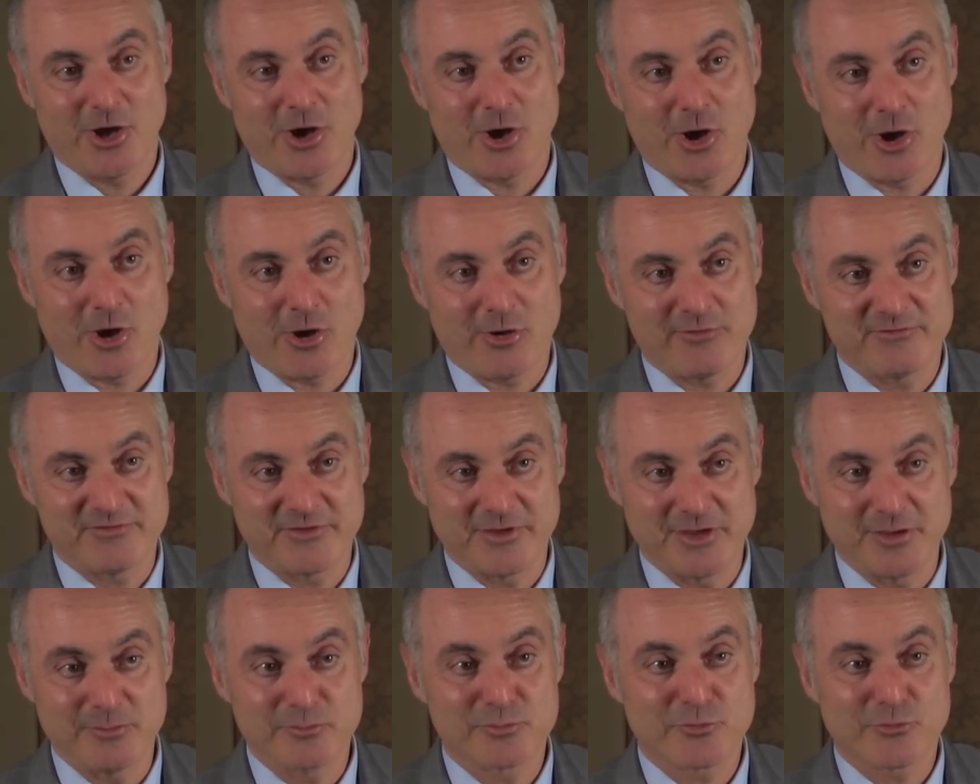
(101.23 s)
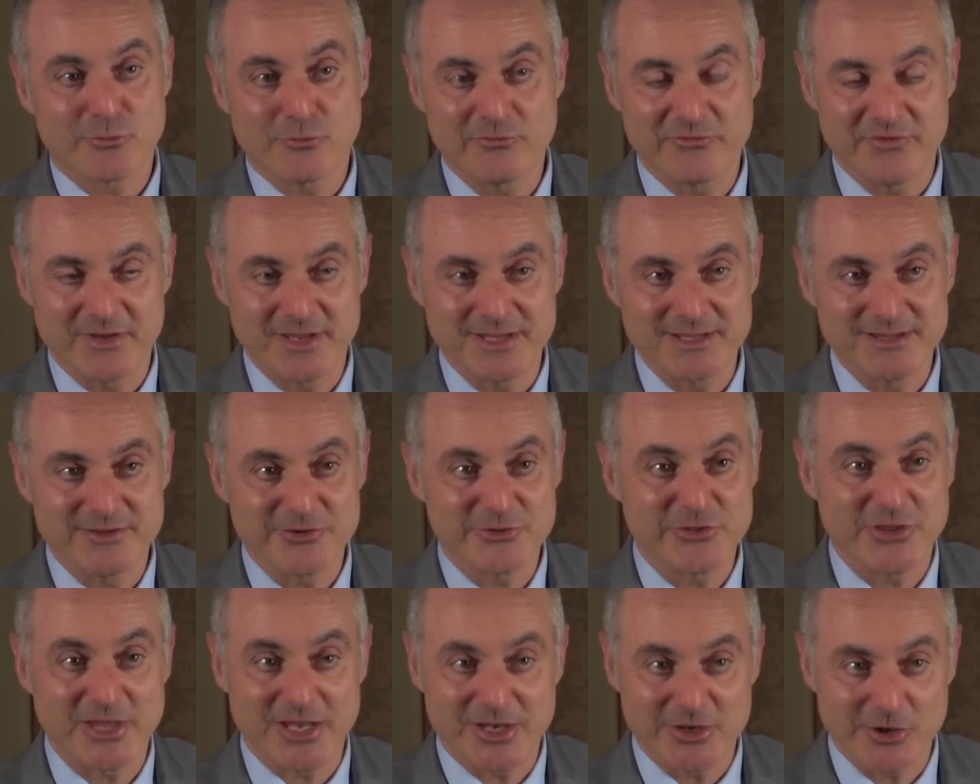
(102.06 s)
of improving
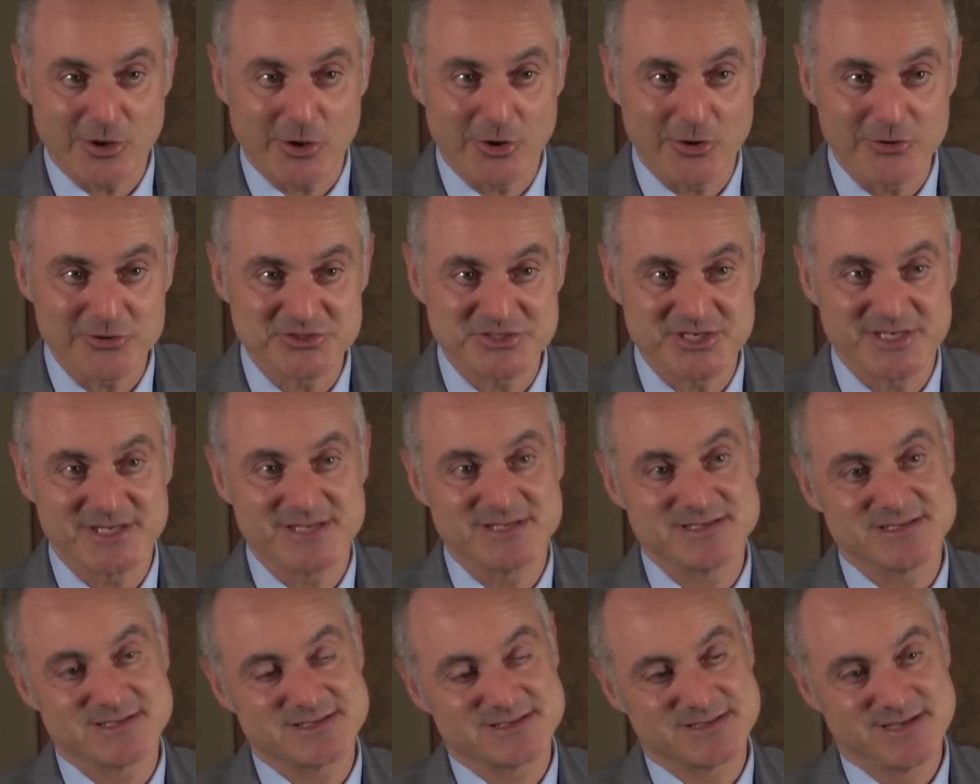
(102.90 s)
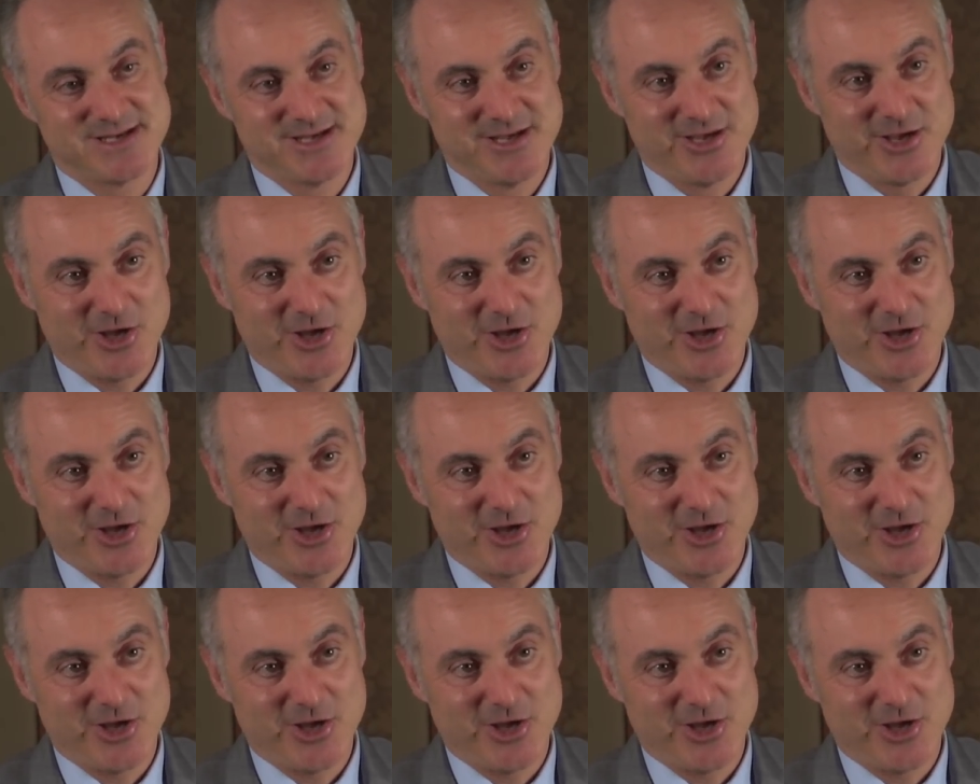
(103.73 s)
the technologies,